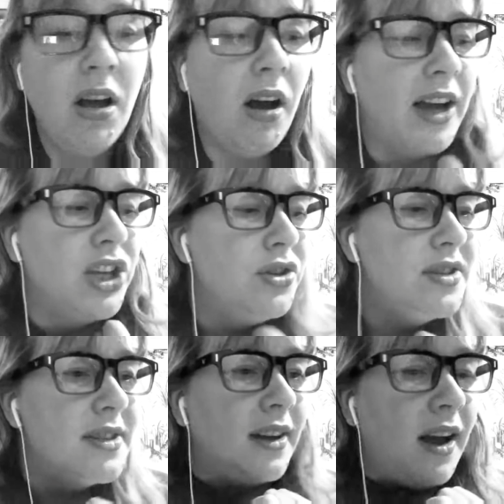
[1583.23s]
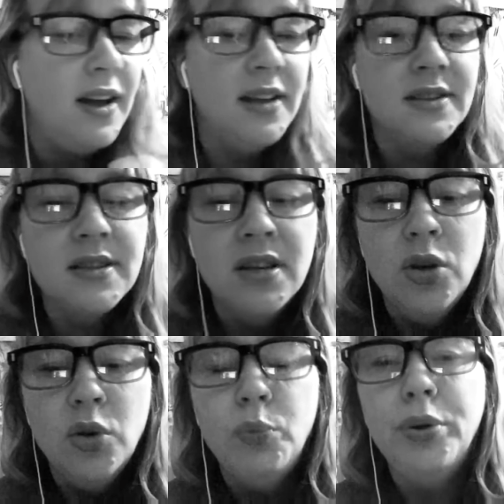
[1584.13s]
I use the cards
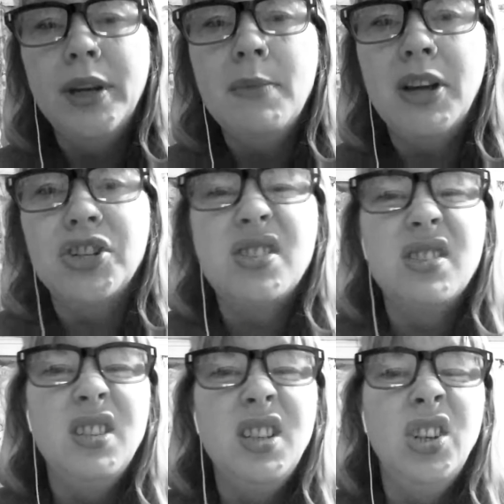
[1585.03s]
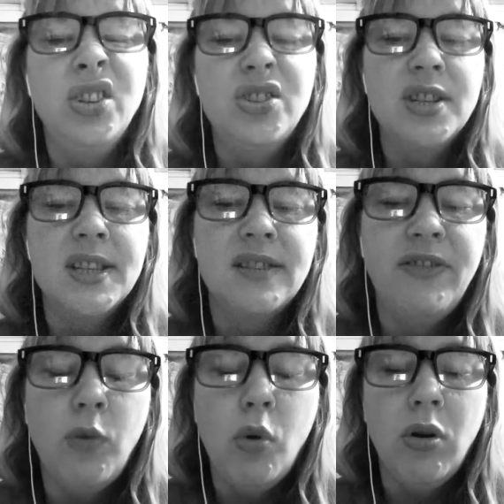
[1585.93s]
pretty much, you know, just
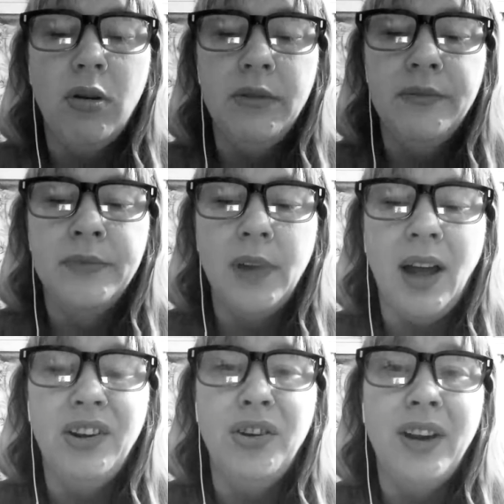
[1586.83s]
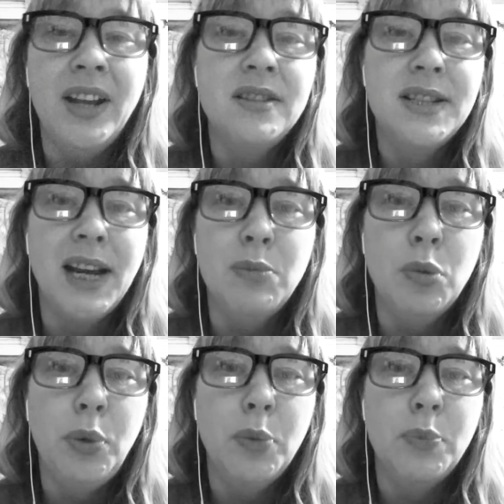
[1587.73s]
for, I don't know,
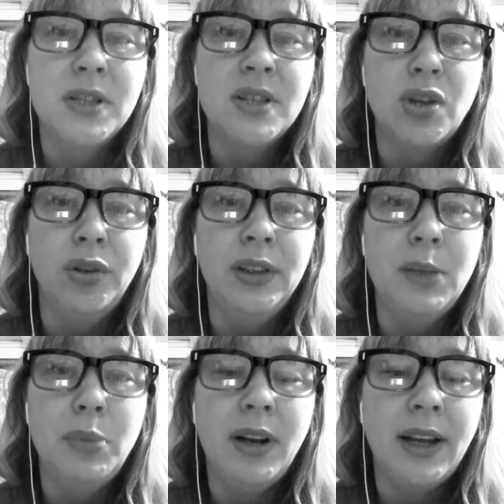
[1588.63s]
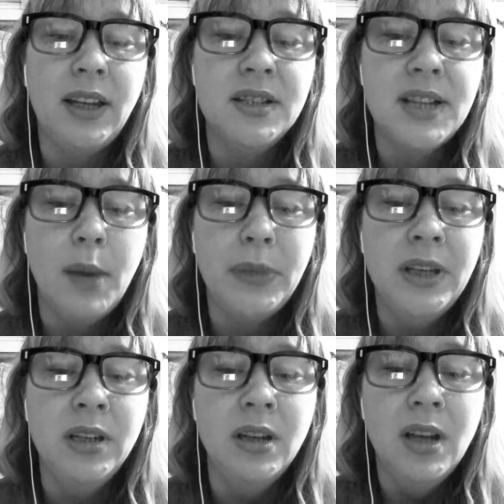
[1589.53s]
entertainment purposes only, but I can tap
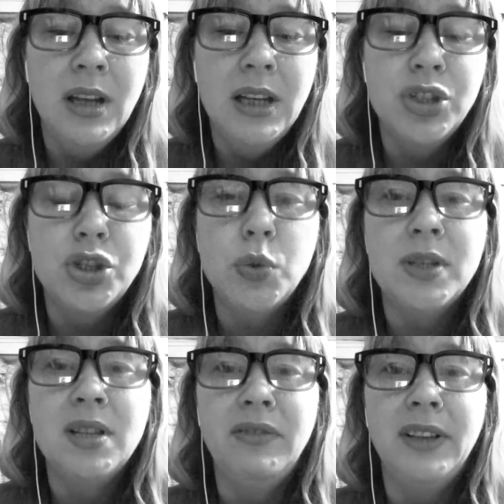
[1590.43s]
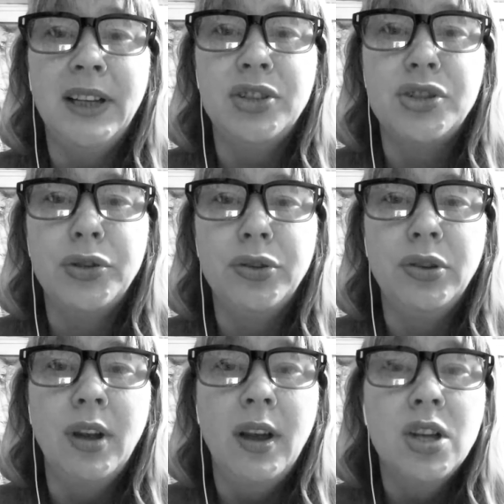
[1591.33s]
in intuitively to
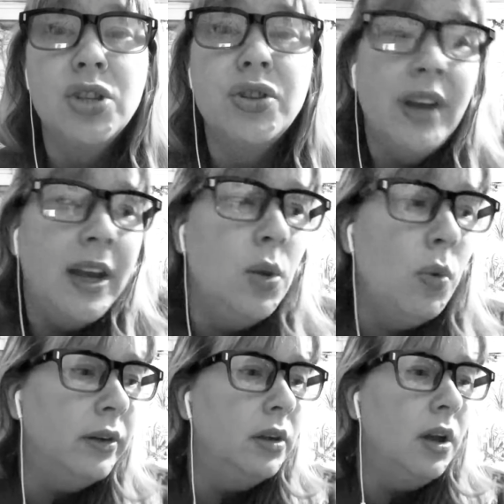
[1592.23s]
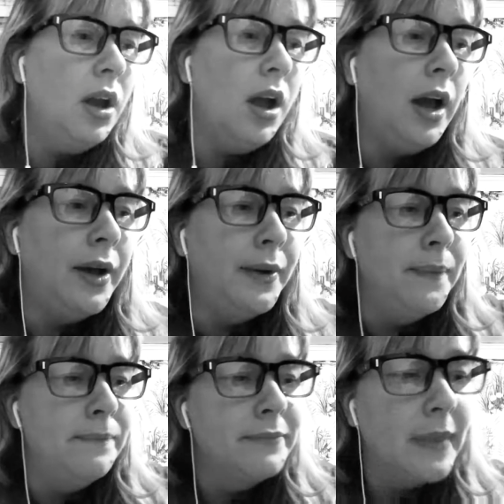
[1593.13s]
anyone,
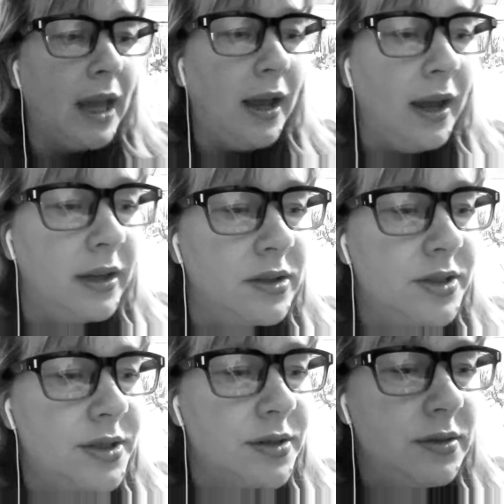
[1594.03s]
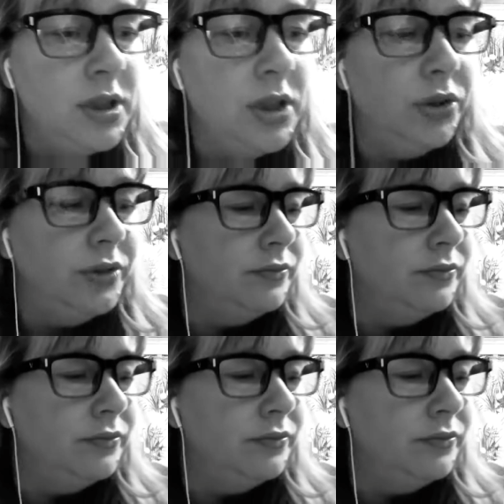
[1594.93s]
and you know,